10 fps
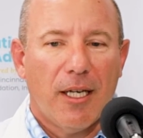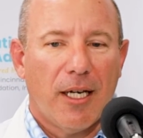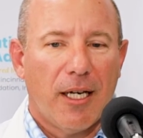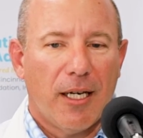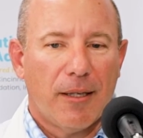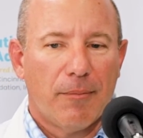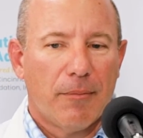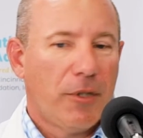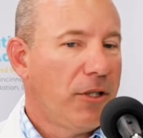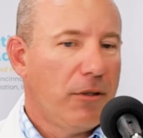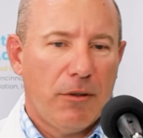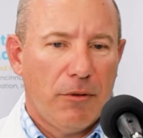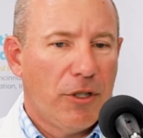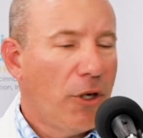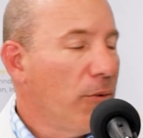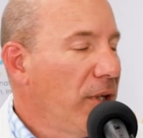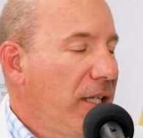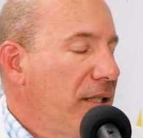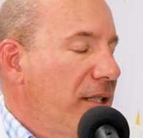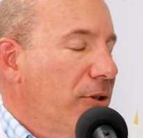You don't need
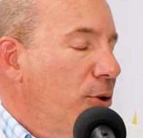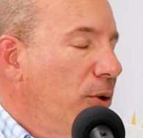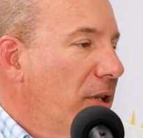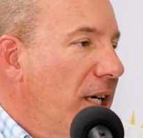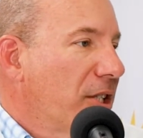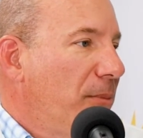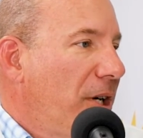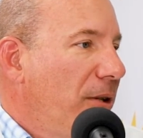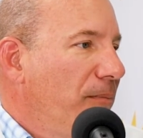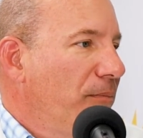it until 2 o'clock tomorrow.